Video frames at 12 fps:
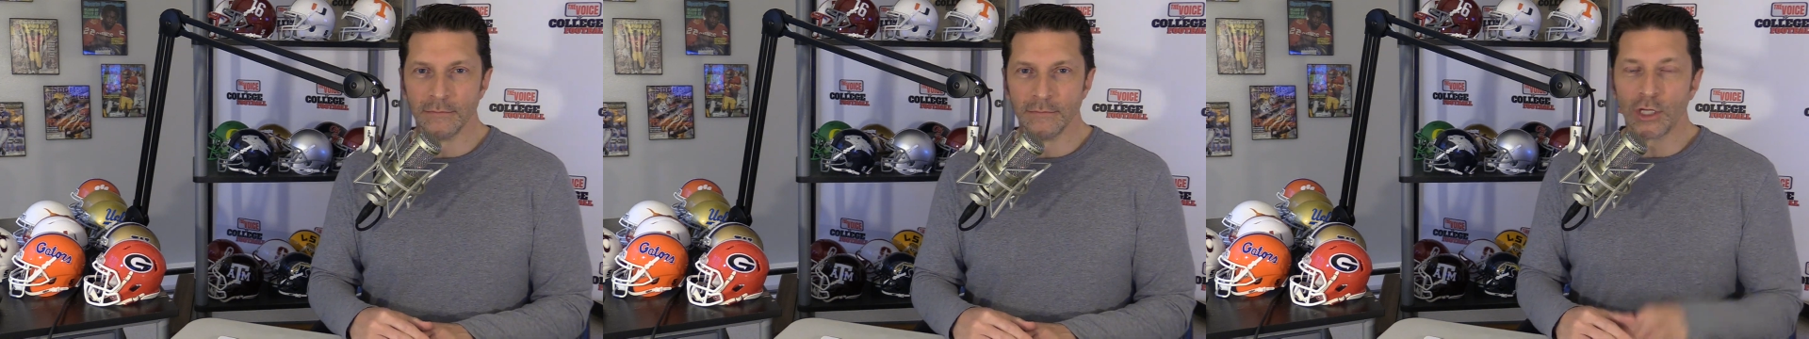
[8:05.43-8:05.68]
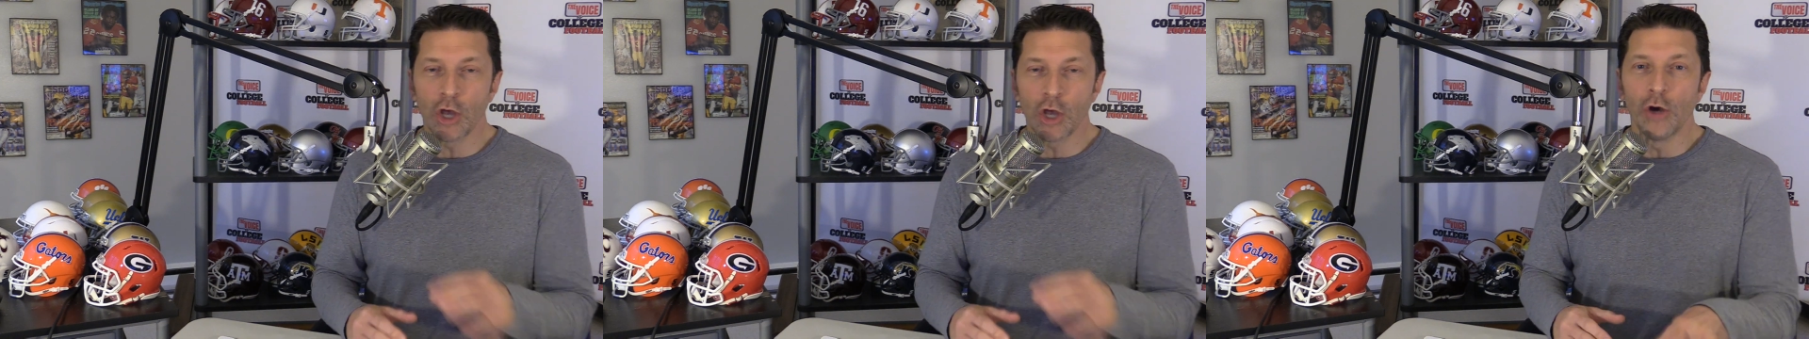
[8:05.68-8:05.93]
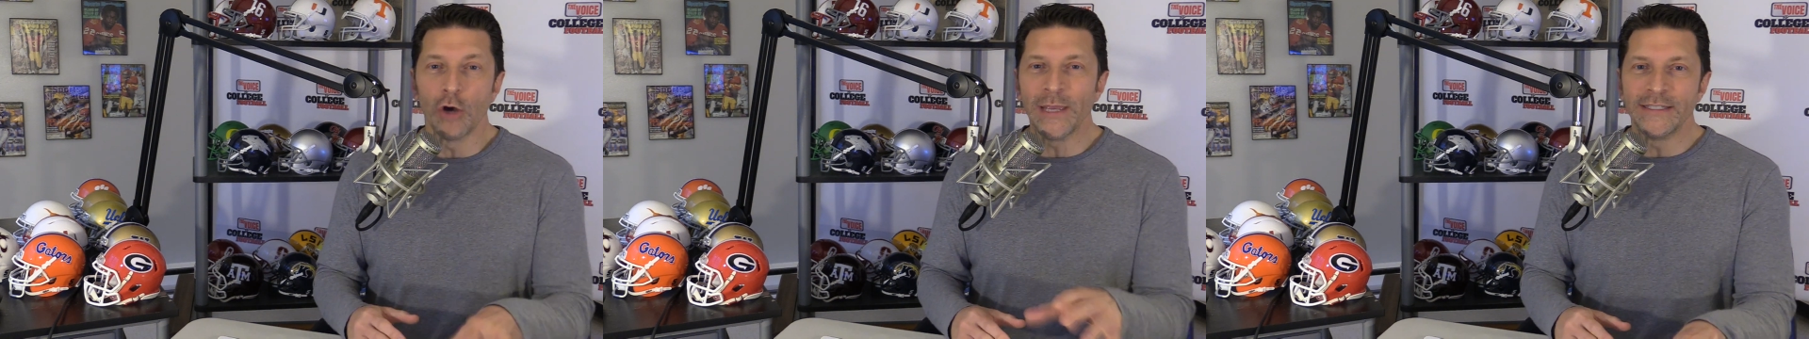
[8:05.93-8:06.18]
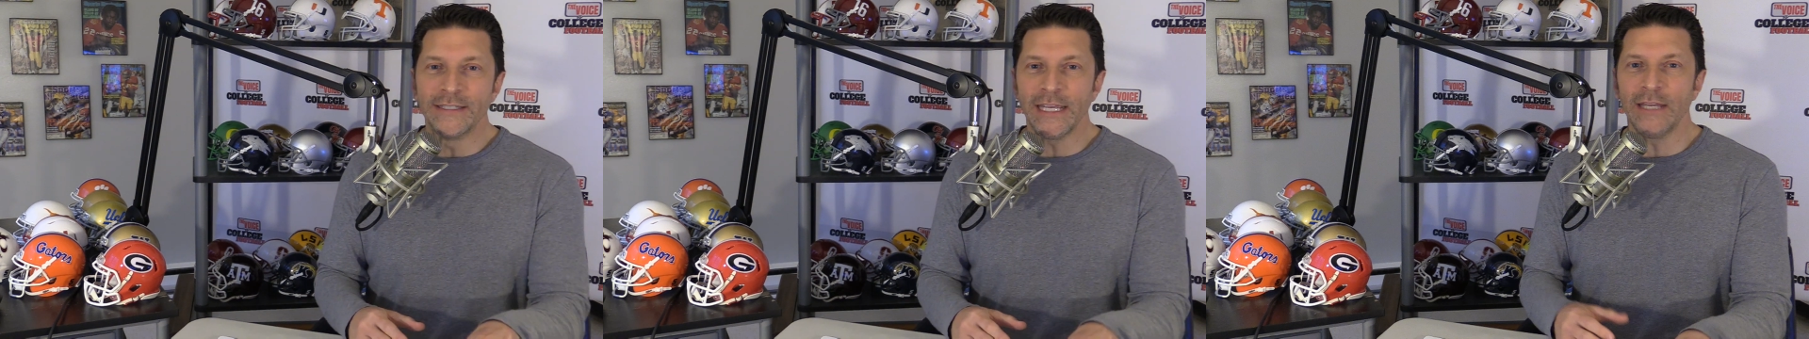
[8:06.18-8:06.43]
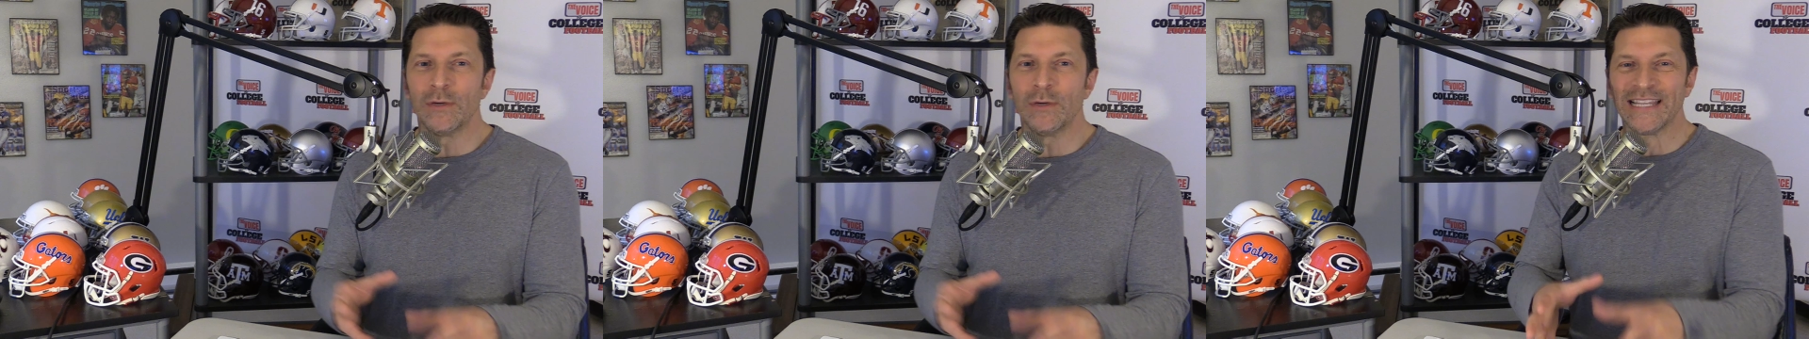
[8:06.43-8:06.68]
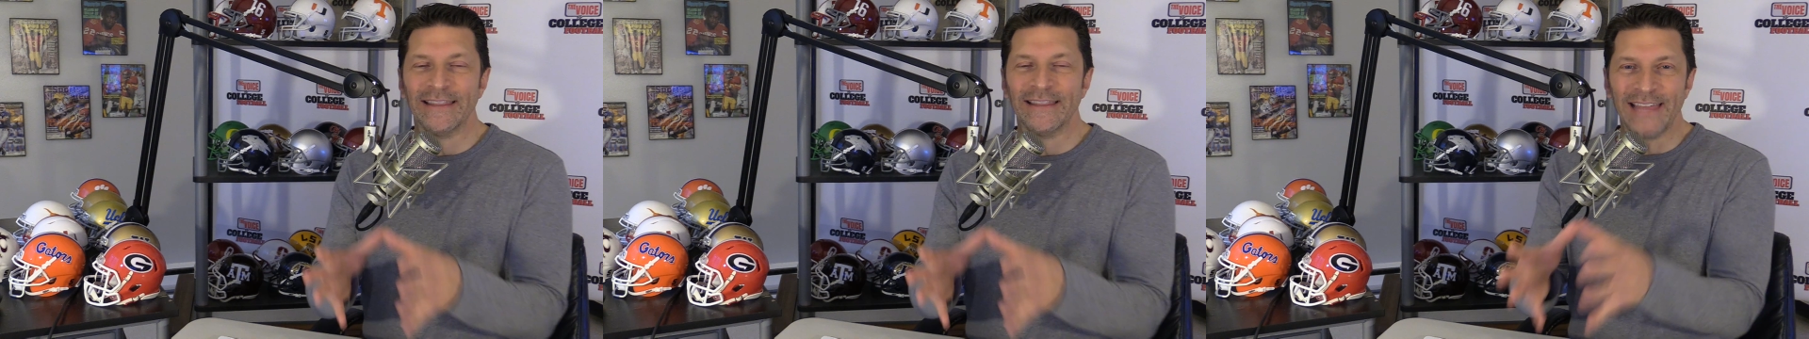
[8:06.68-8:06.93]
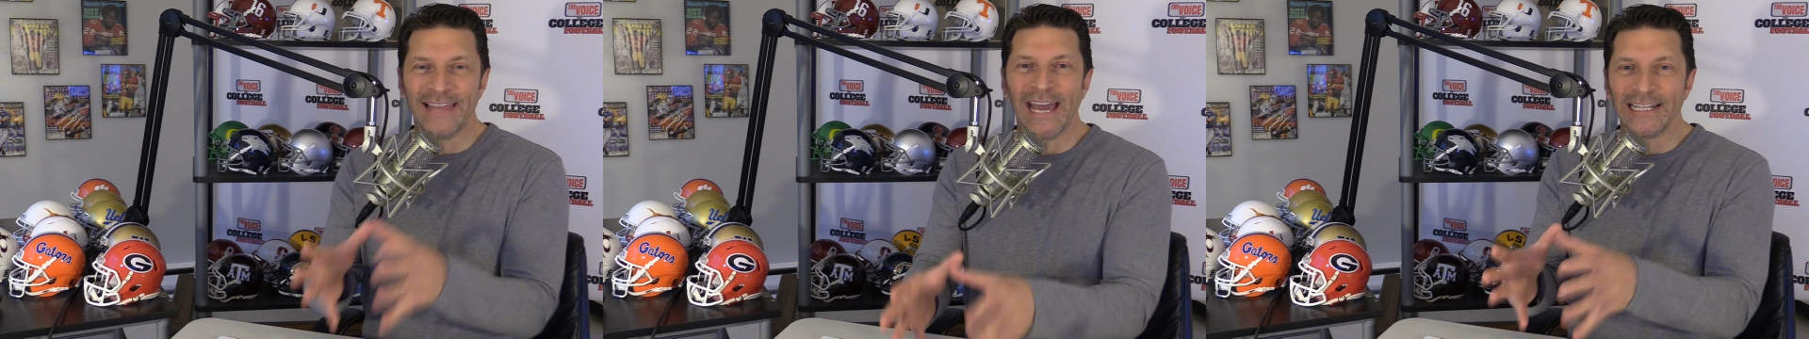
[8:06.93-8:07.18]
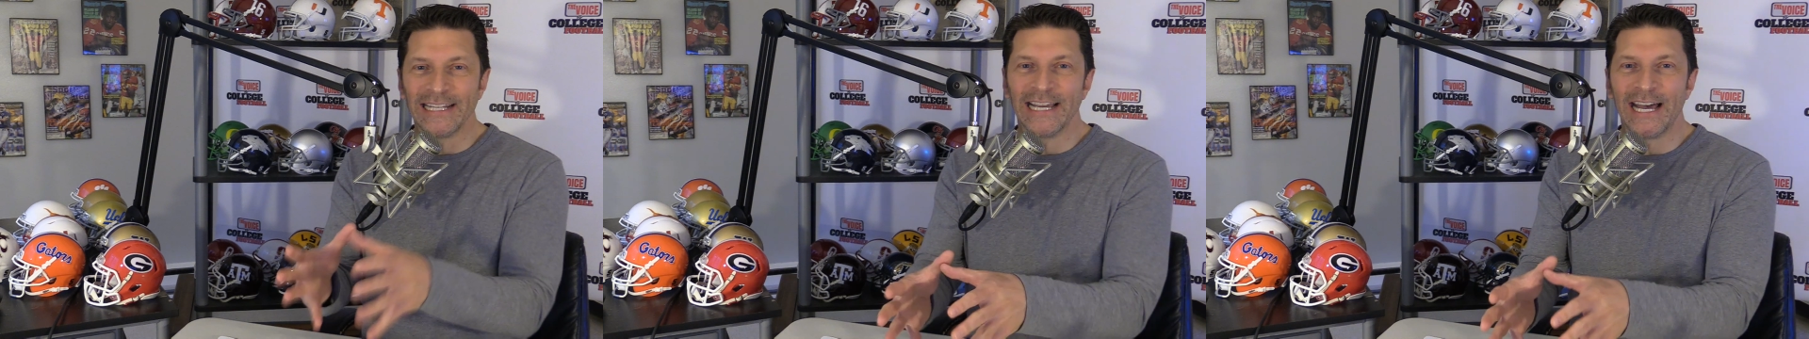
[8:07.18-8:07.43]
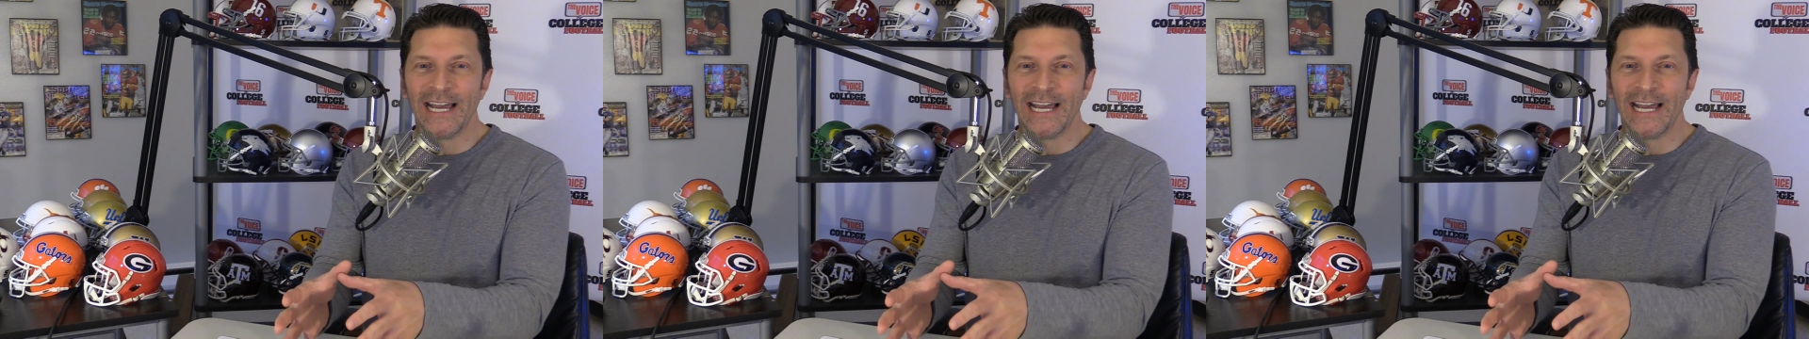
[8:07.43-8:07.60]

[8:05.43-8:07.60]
Nakobe Dean was that guy